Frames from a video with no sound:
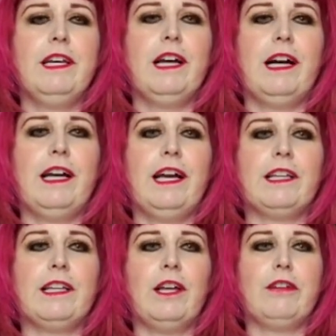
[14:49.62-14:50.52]
I had
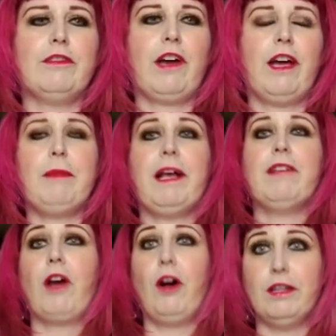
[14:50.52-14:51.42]
a lot of time,
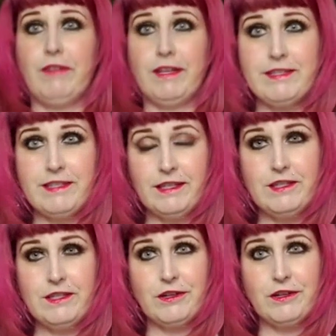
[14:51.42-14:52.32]
as all of us
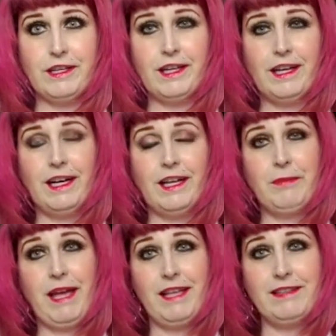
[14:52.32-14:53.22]
did during
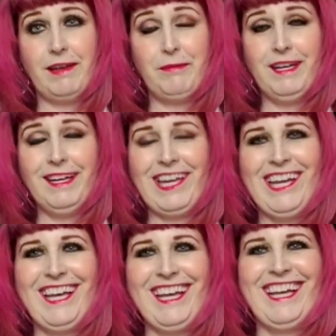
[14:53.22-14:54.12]
the pandemic,
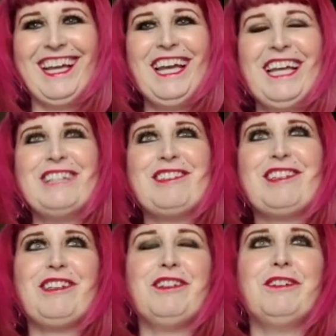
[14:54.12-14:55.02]

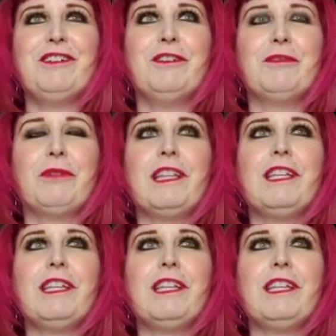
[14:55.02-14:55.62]
to really